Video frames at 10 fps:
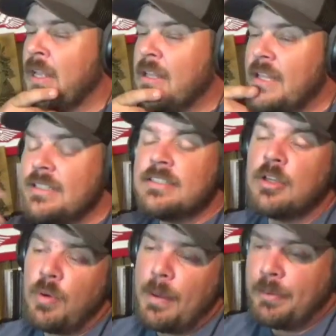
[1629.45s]
This is
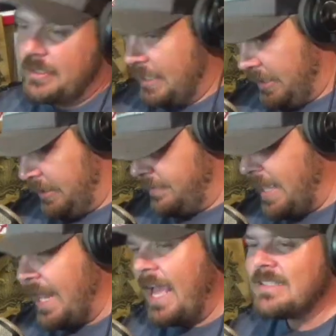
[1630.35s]
a representative
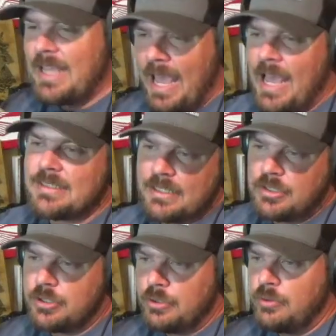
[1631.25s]
that has access
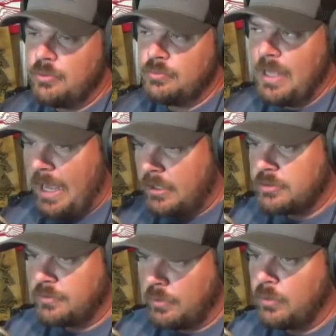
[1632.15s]
to the
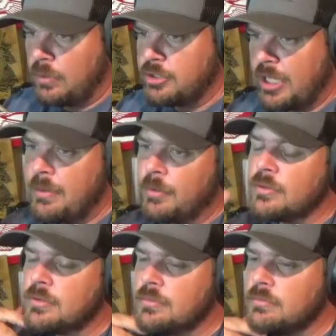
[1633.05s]
House floor
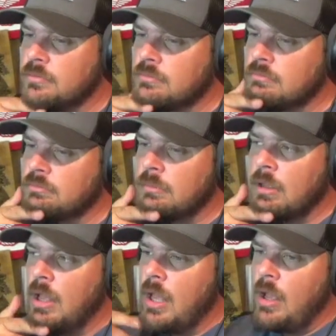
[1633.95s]
chambers.
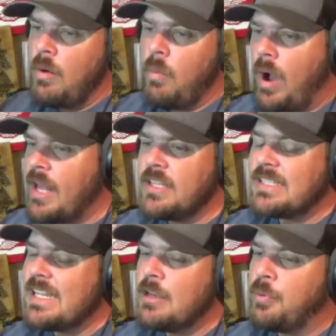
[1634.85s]
Why does
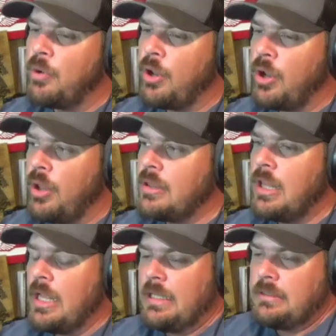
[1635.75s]
he need to pull a...
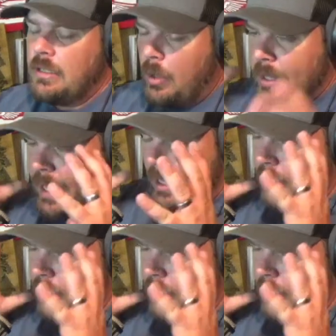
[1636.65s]
Okay.